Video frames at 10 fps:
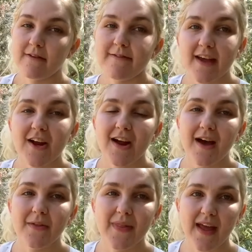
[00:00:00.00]
figure
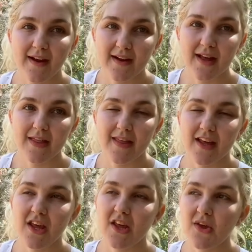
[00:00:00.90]
out the area
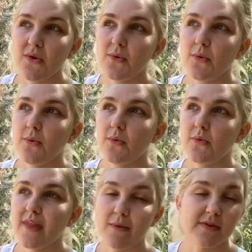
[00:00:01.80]
that
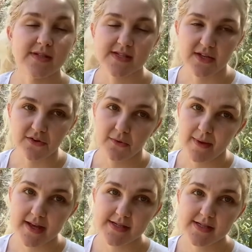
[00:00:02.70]
will suit you
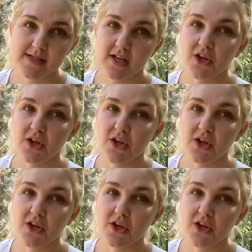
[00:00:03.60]
best.